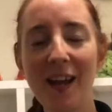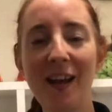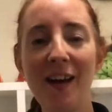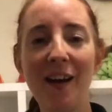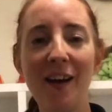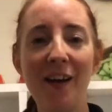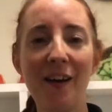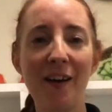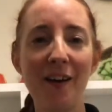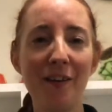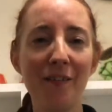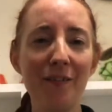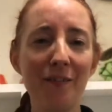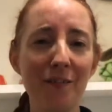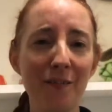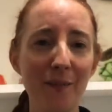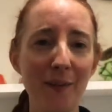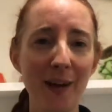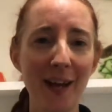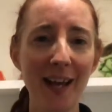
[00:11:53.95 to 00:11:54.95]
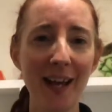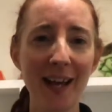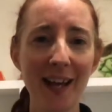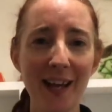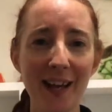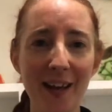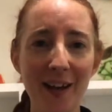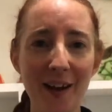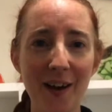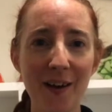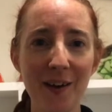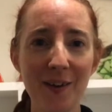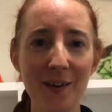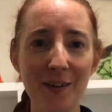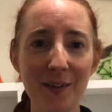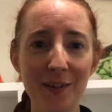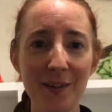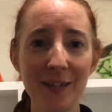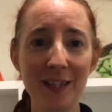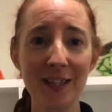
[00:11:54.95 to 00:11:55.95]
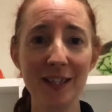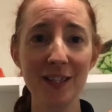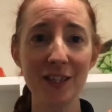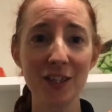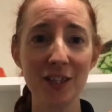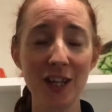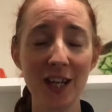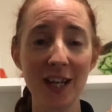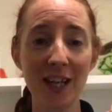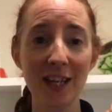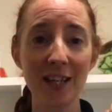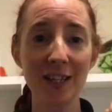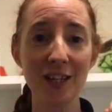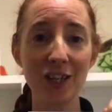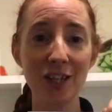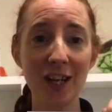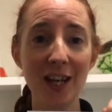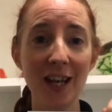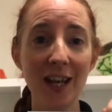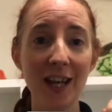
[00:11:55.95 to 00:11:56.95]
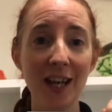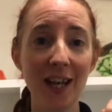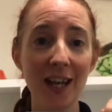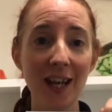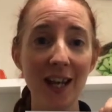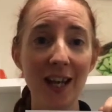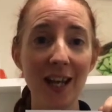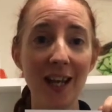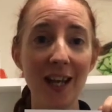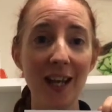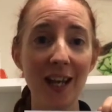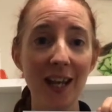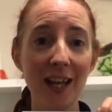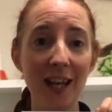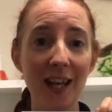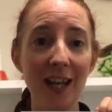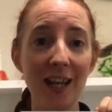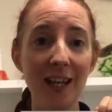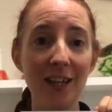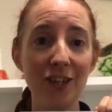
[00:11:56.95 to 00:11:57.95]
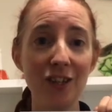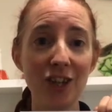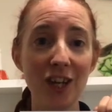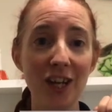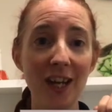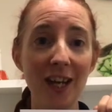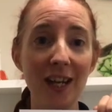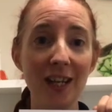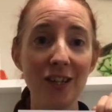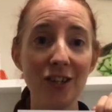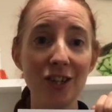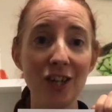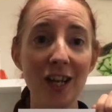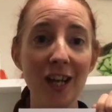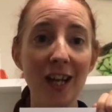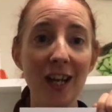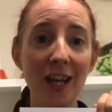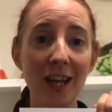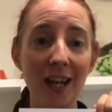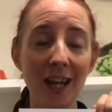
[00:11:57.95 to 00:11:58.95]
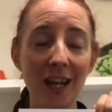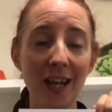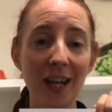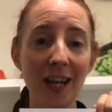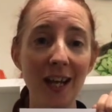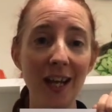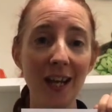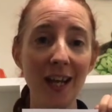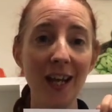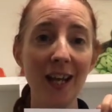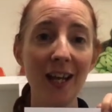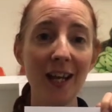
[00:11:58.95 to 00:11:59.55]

Off we go. G, G, E, E, G, G, E.